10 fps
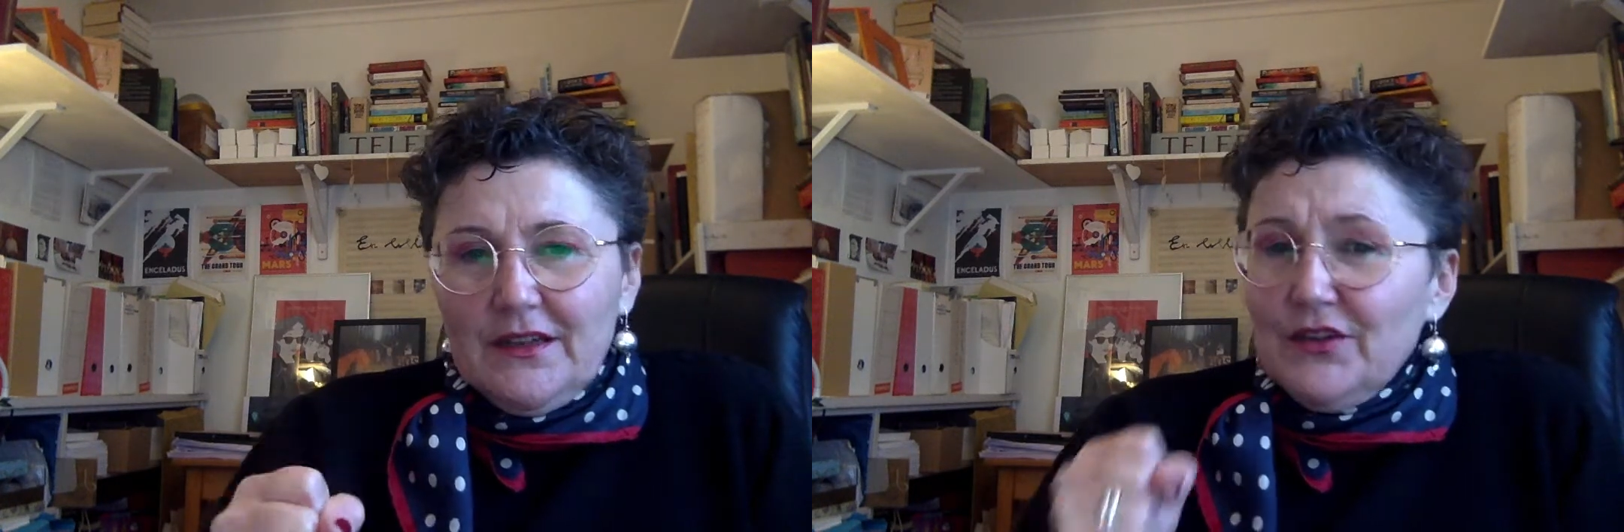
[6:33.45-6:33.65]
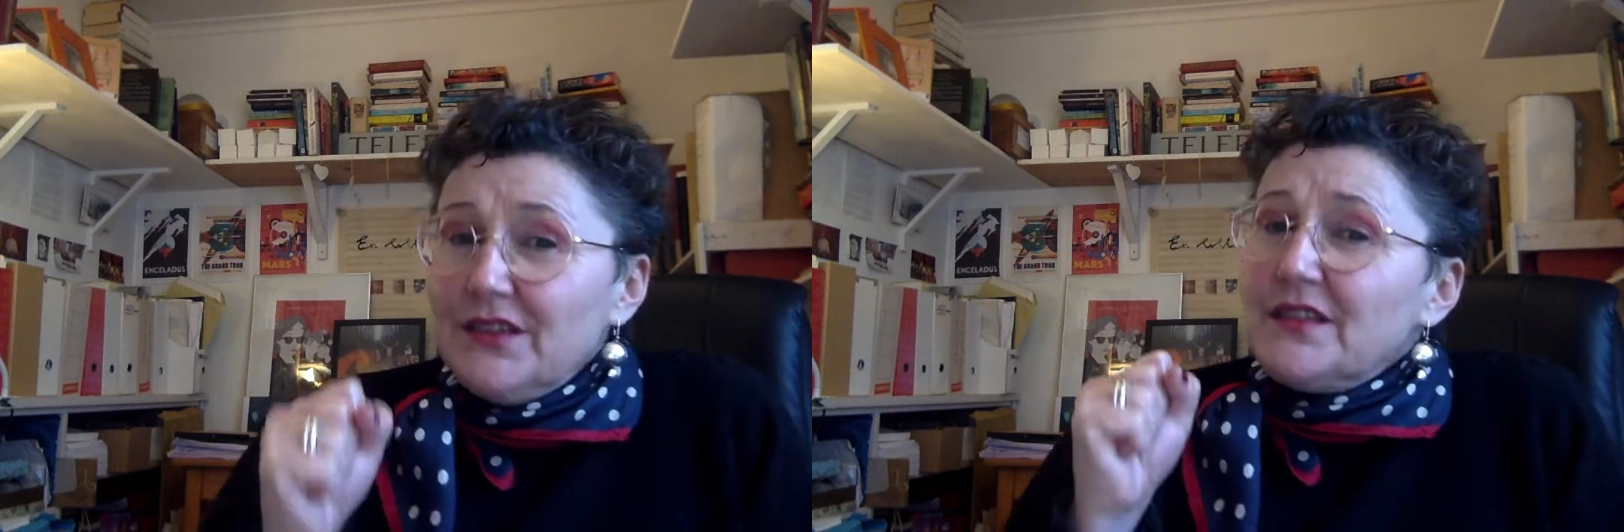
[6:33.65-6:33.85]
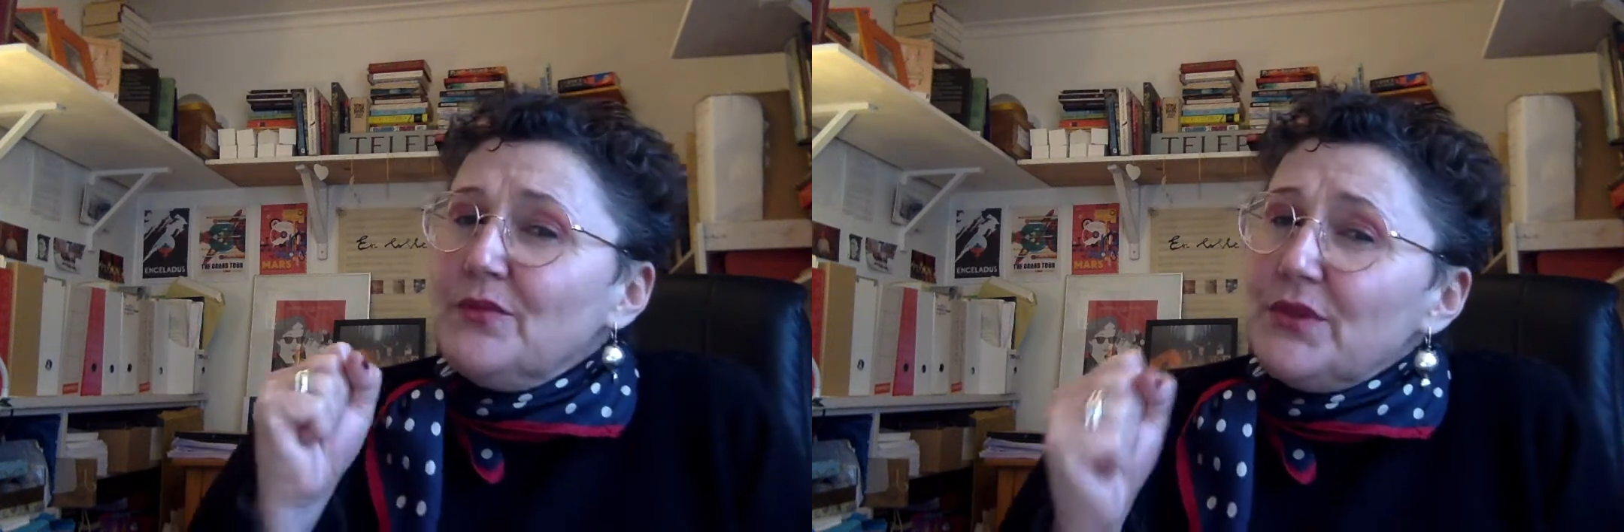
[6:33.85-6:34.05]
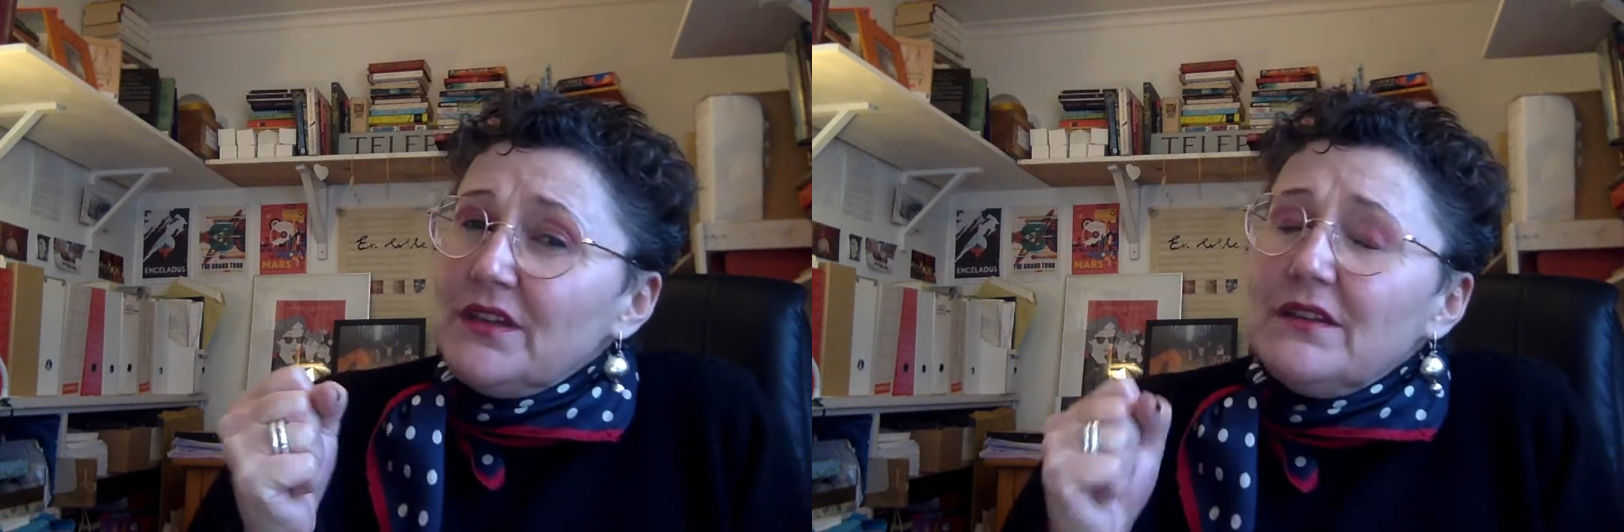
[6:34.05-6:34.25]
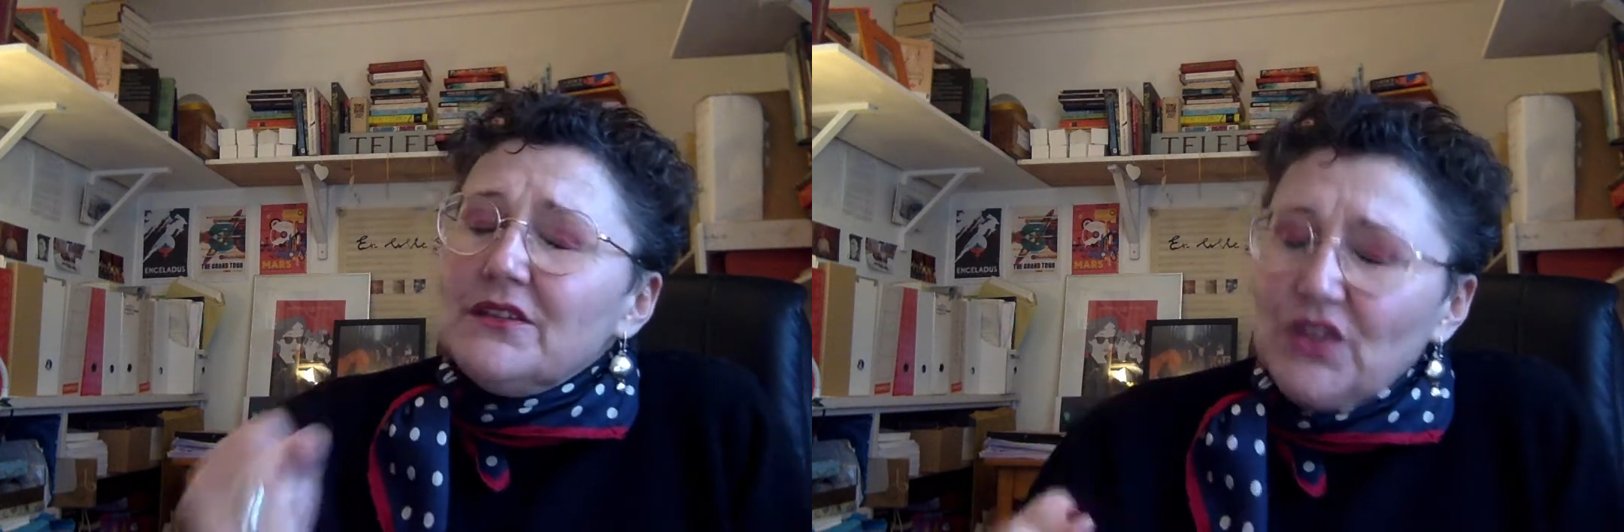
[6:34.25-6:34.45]
Now, this can
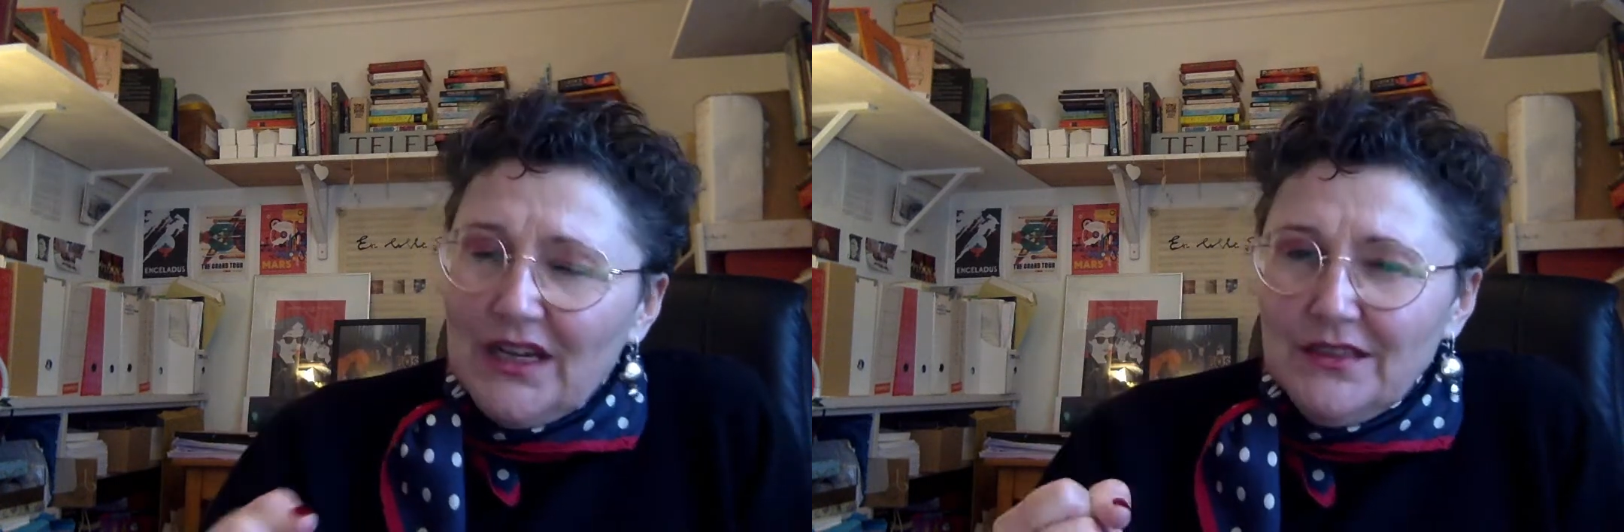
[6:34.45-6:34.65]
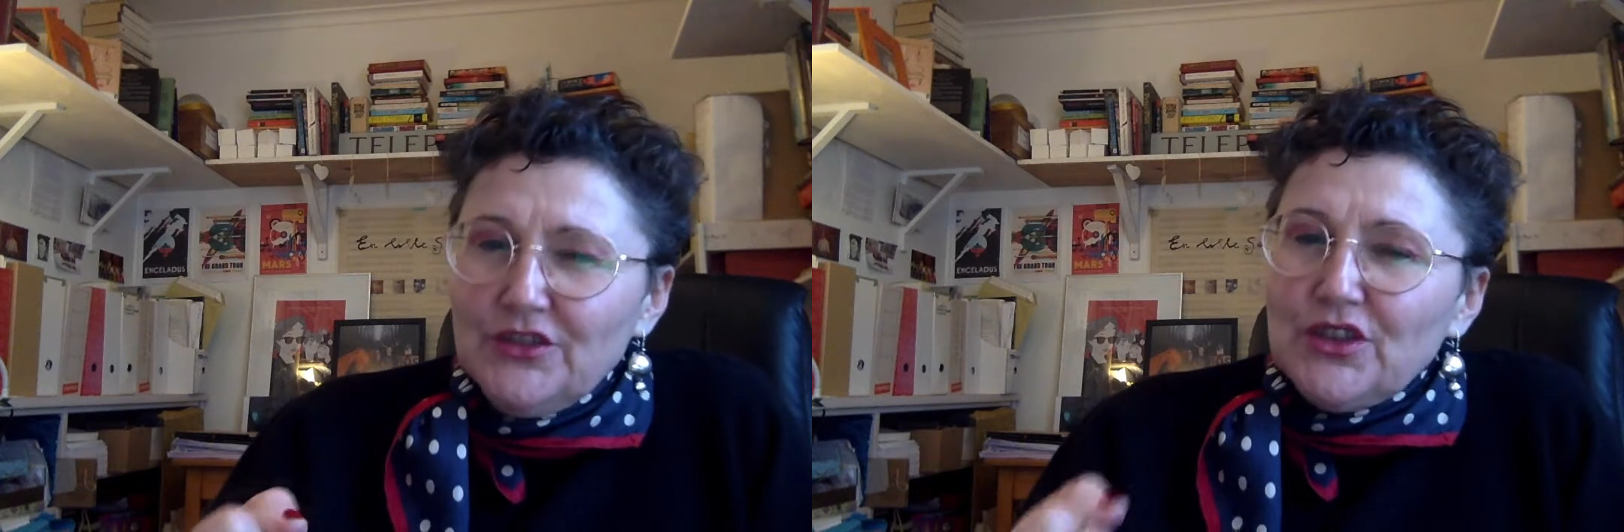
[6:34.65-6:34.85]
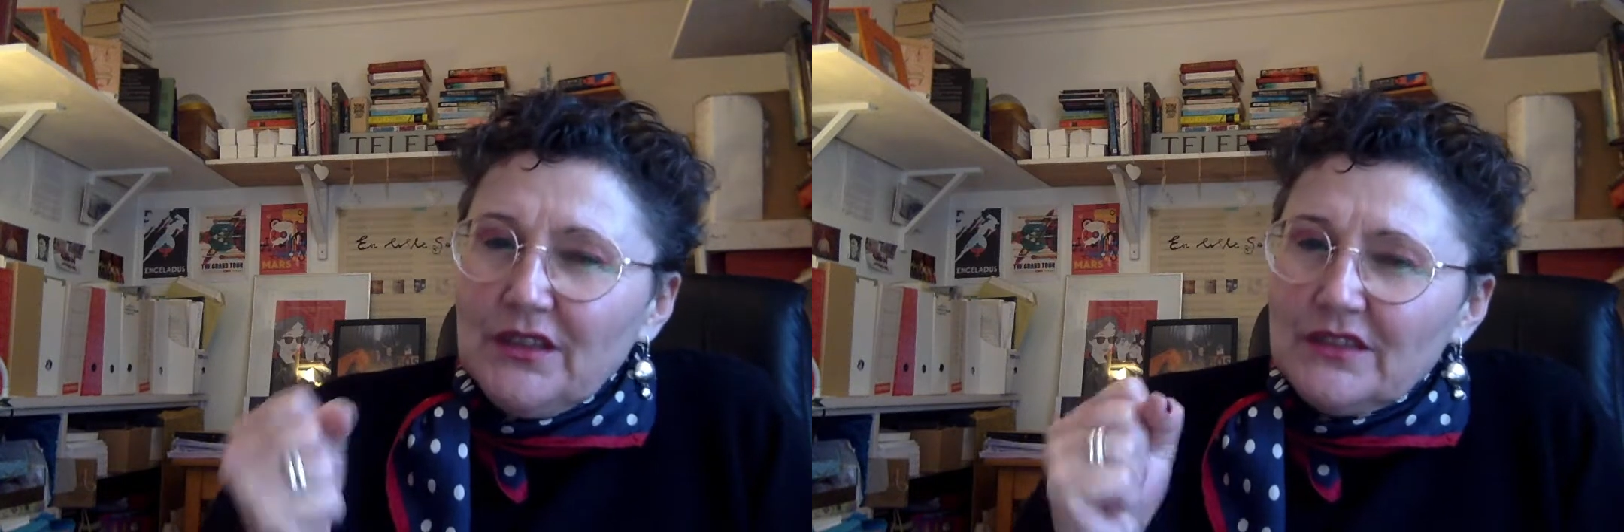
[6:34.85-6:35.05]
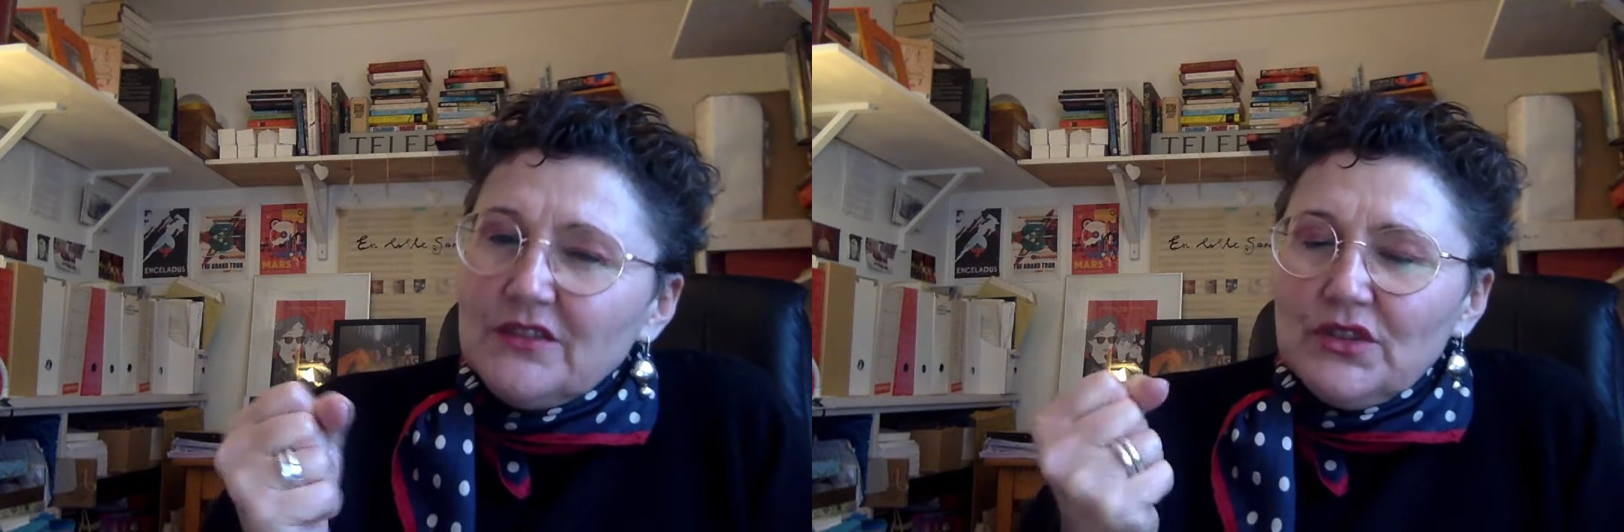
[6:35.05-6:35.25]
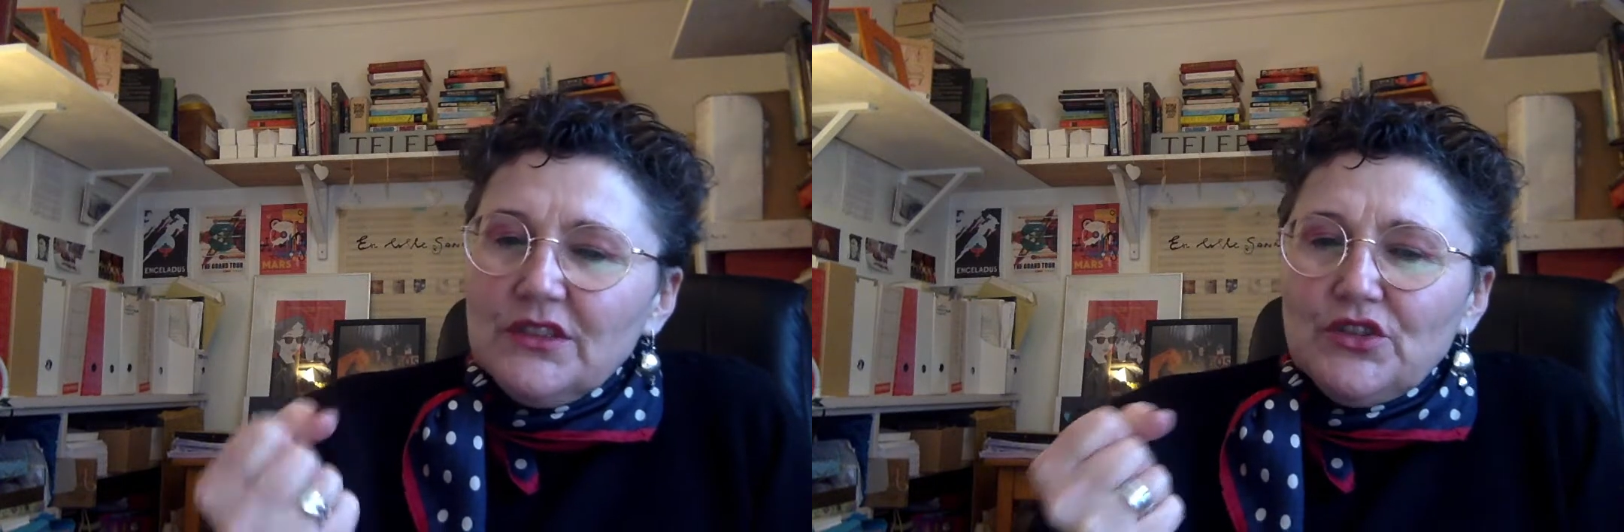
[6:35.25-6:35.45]
be challenging. This
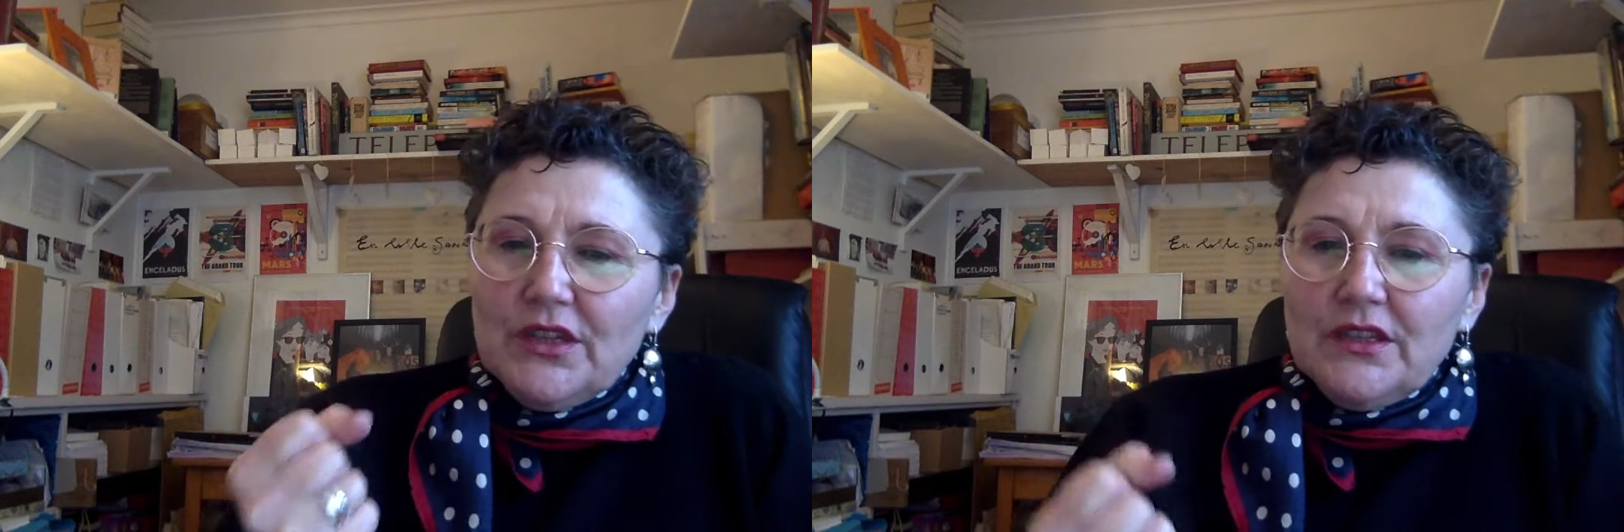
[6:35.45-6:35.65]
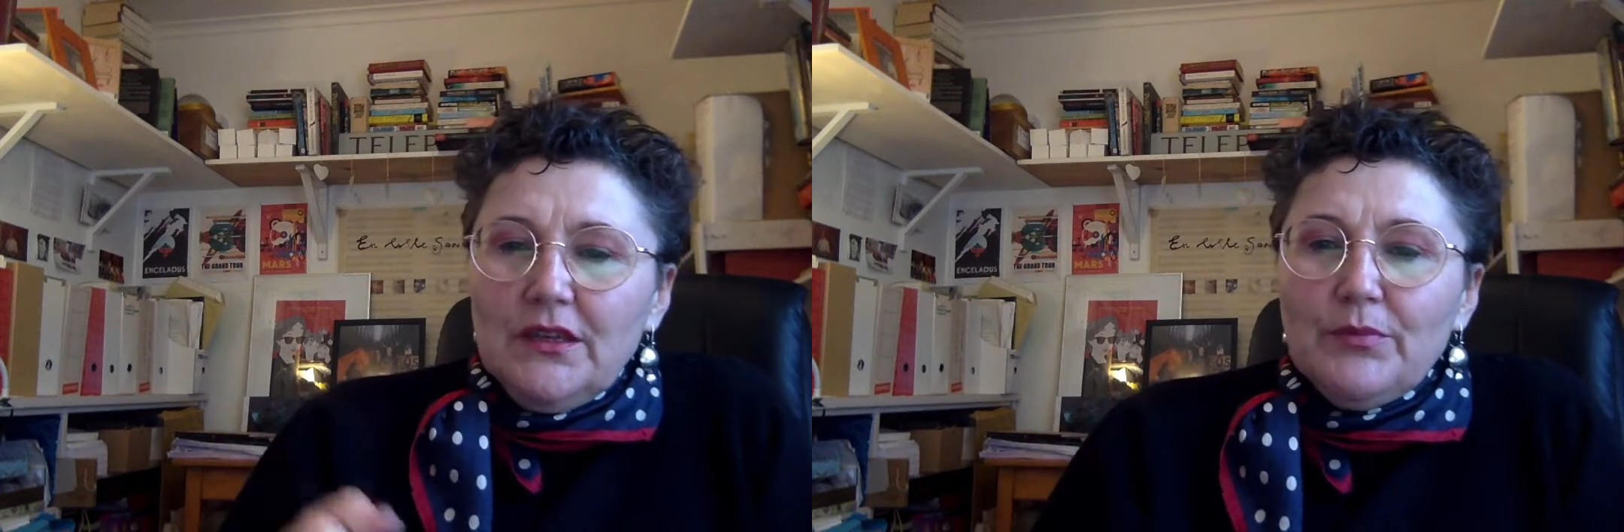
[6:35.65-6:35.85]
is really tricky.